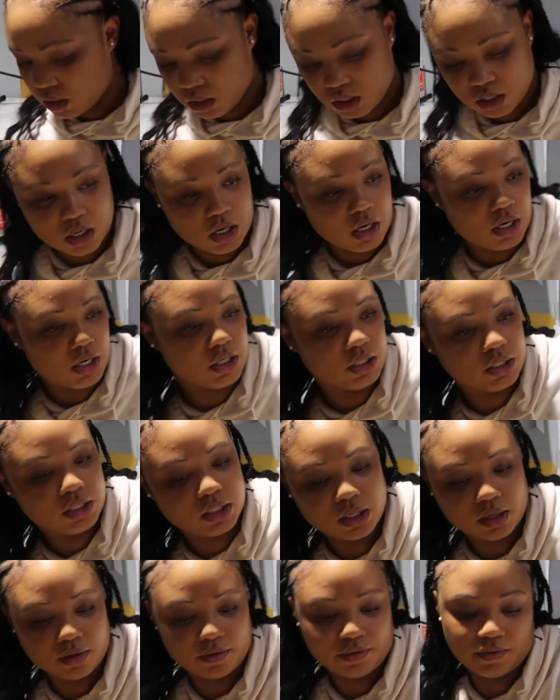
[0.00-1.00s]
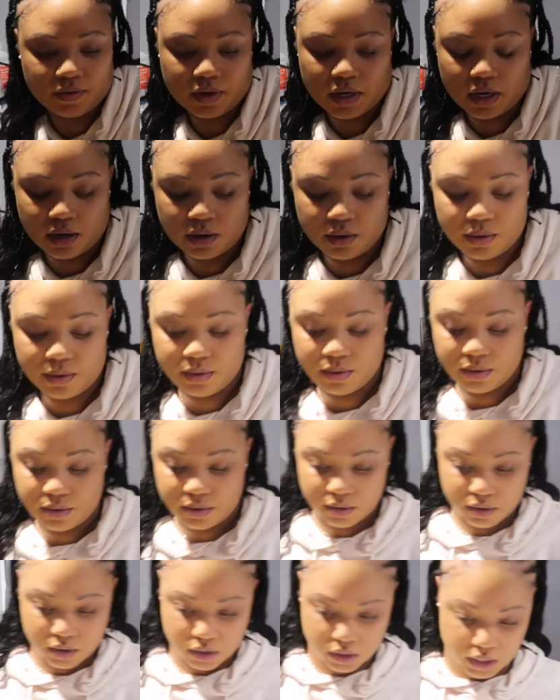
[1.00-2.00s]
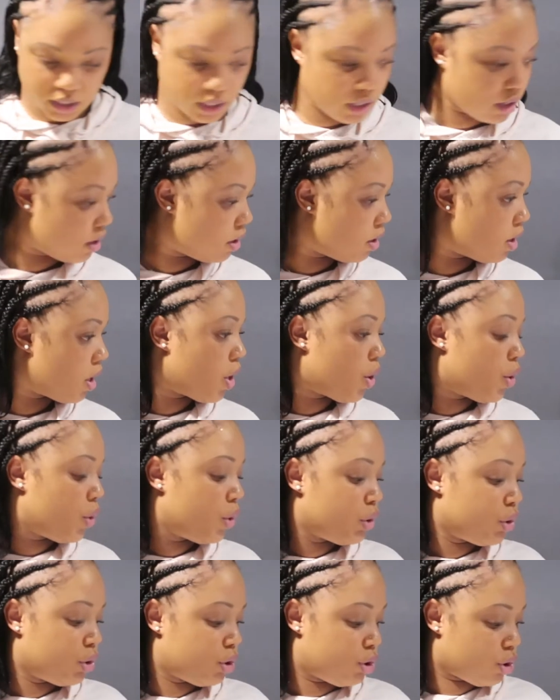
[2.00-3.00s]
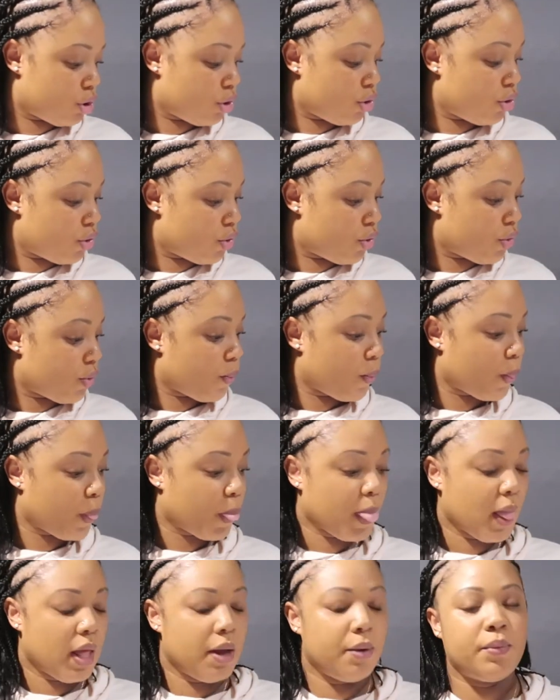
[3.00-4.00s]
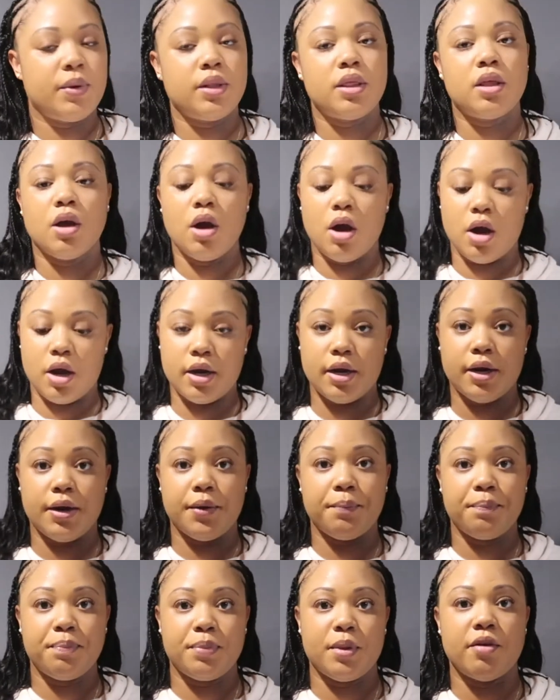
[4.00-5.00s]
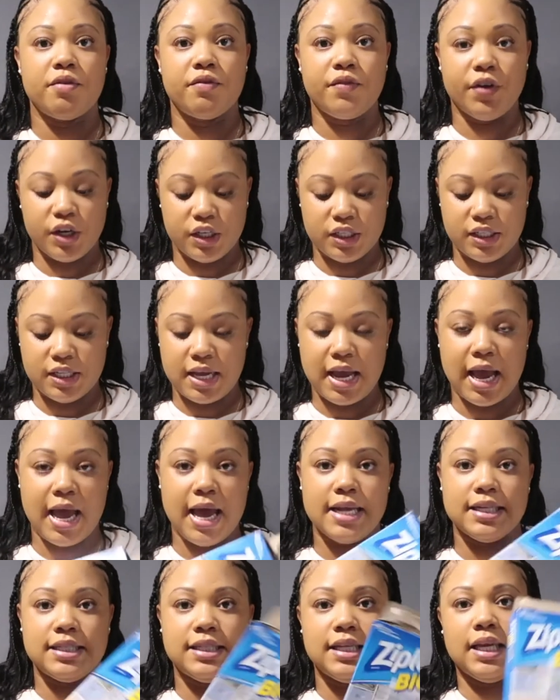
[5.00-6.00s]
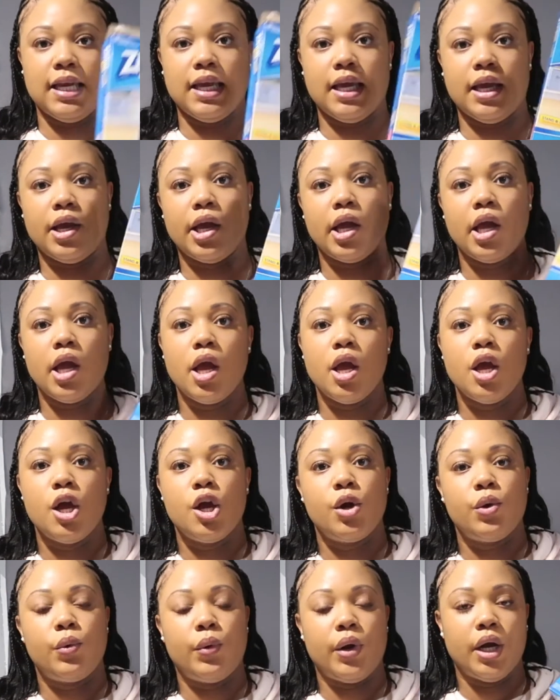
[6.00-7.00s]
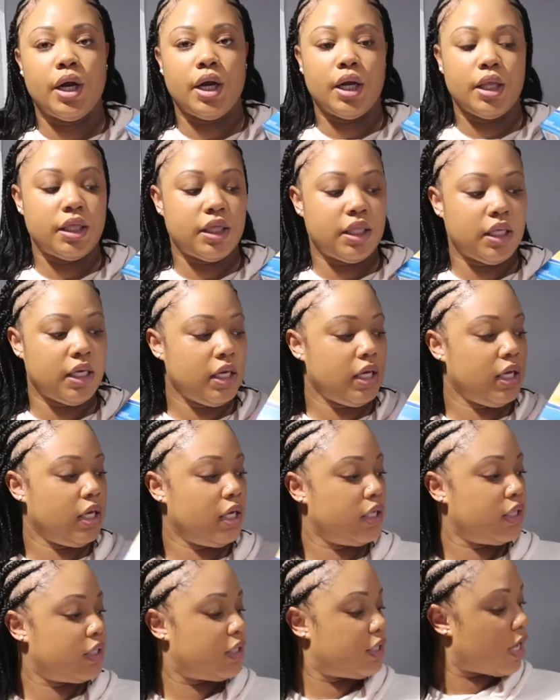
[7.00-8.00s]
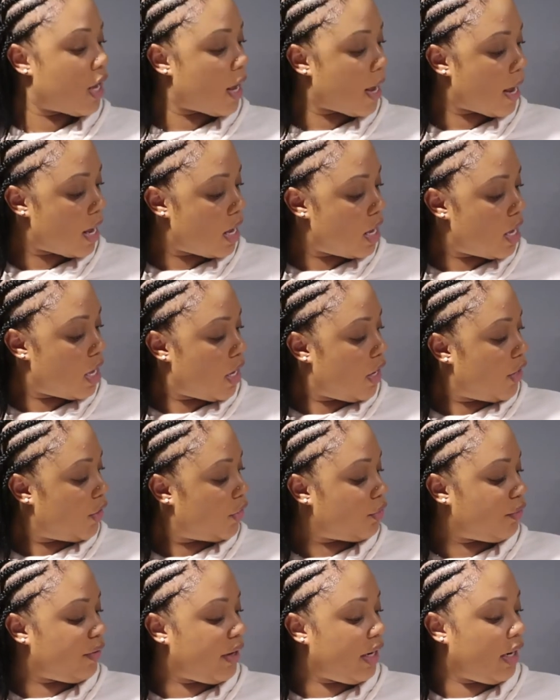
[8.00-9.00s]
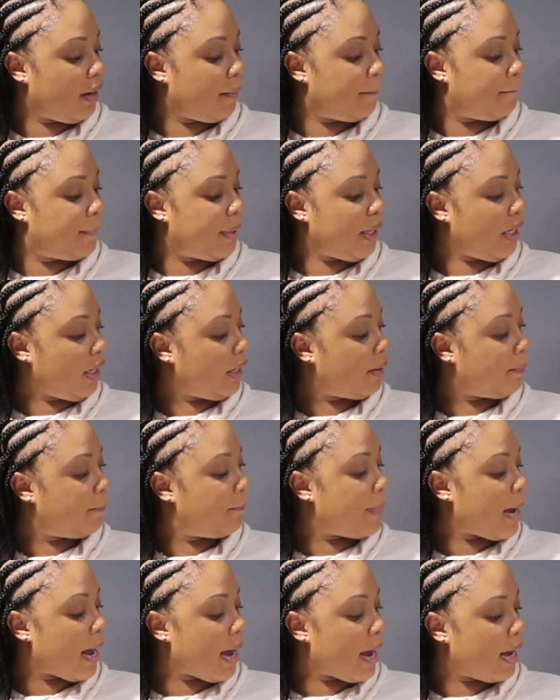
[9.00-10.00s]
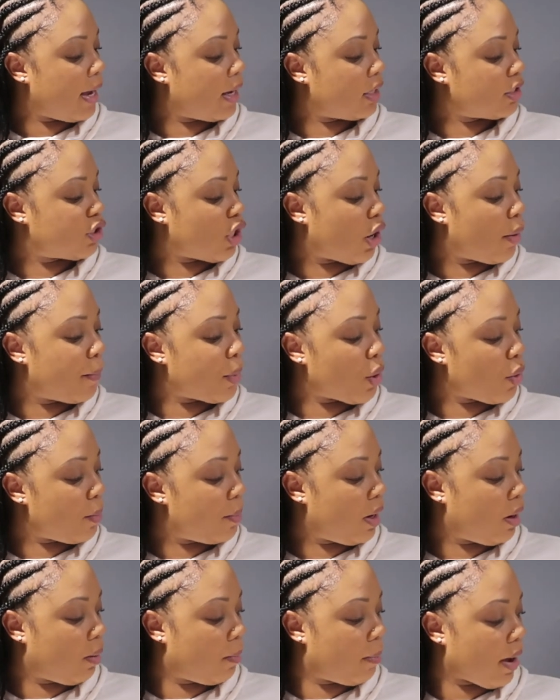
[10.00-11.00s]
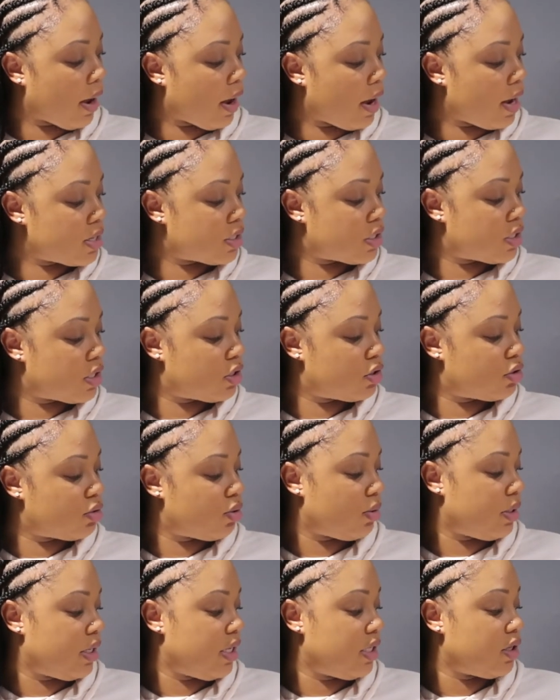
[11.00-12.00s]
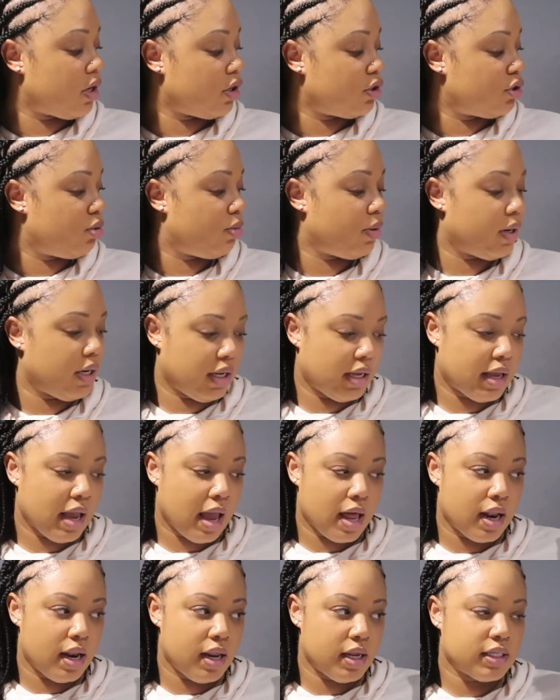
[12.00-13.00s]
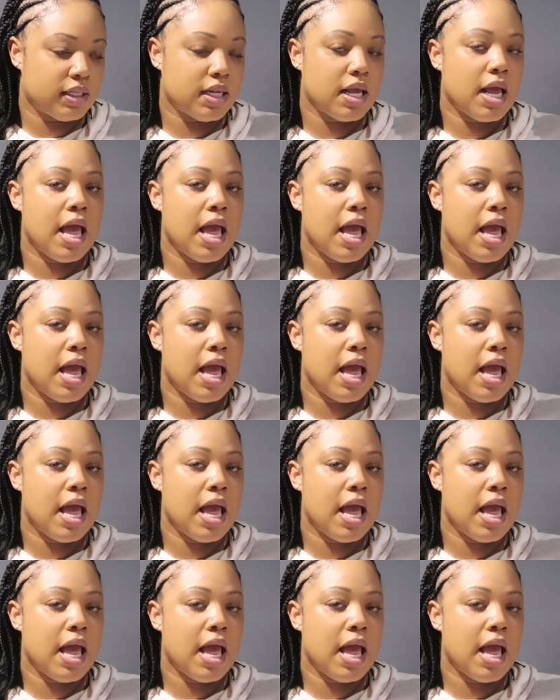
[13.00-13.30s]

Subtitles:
Carter's stuff now. Okay, so with Carter, the first thing I had to get were these 3 big bag, jumbo big bags. These are 20 gallons.